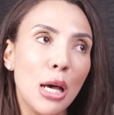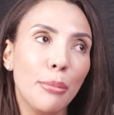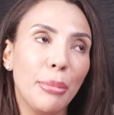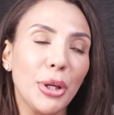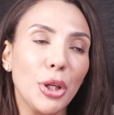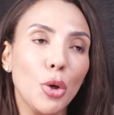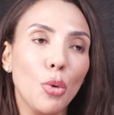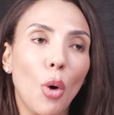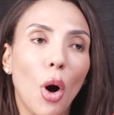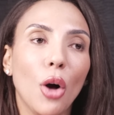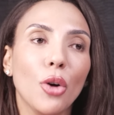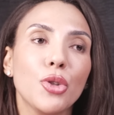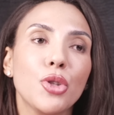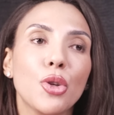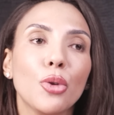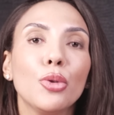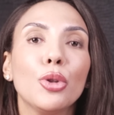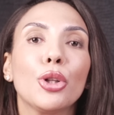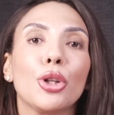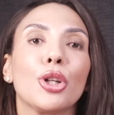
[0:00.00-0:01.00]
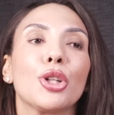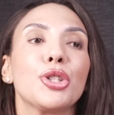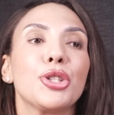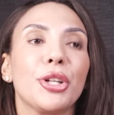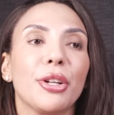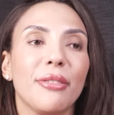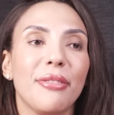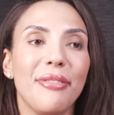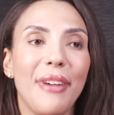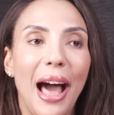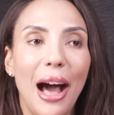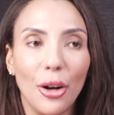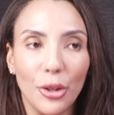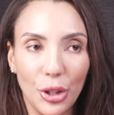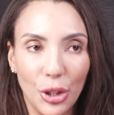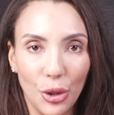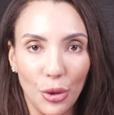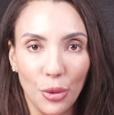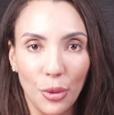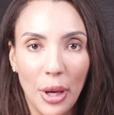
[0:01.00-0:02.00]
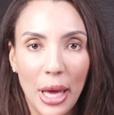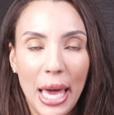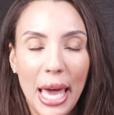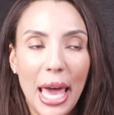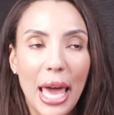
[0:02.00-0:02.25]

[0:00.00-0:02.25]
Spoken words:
but you also learned your value